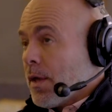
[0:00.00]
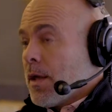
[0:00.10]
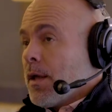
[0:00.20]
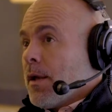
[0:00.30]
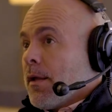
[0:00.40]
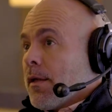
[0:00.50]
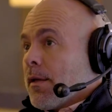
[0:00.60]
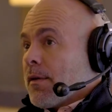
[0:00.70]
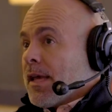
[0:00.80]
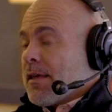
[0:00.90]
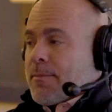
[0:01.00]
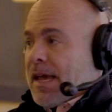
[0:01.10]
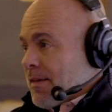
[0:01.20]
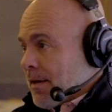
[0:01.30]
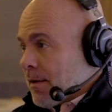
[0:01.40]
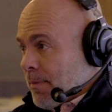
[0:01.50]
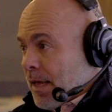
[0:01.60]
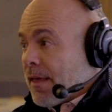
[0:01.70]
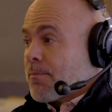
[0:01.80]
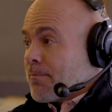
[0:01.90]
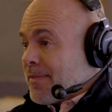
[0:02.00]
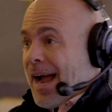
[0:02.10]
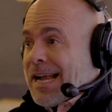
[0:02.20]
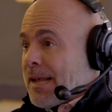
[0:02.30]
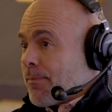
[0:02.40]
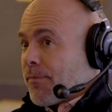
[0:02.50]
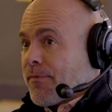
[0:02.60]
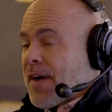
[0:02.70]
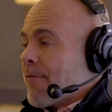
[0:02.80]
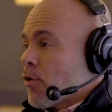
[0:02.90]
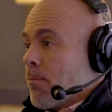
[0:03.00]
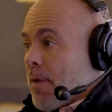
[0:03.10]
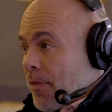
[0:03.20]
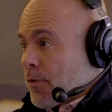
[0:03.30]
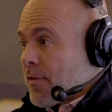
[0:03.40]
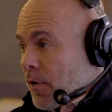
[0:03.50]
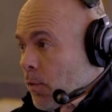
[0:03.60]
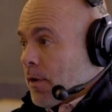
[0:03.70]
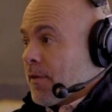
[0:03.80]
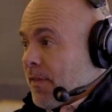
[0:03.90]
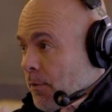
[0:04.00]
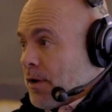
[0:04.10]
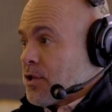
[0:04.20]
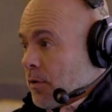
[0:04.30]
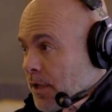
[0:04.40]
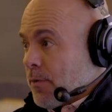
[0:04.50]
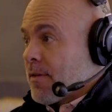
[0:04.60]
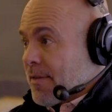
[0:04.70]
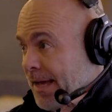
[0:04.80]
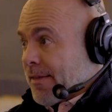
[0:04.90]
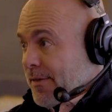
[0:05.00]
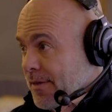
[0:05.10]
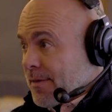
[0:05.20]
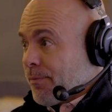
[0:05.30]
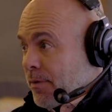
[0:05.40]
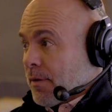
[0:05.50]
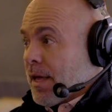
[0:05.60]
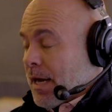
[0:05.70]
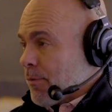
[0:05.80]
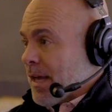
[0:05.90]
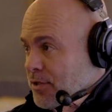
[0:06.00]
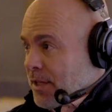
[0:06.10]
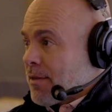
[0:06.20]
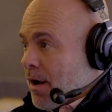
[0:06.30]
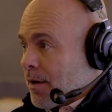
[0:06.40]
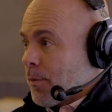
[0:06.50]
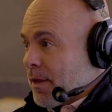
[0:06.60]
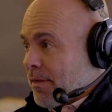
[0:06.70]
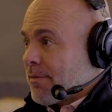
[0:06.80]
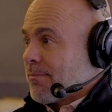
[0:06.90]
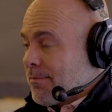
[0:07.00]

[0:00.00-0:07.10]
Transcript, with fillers: yeah. he's amazing. I mean, his ninety-five-year-old mother still works at the original in Houston, Texas. Really? And I was actually talking with